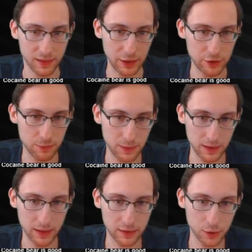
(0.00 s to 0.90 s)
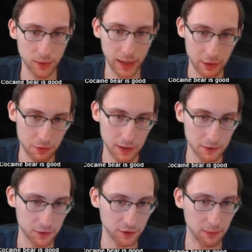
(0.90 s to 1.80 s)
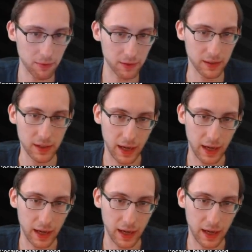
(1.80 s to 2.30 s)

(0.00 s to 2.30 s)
I should be like Cocaine Runner or something.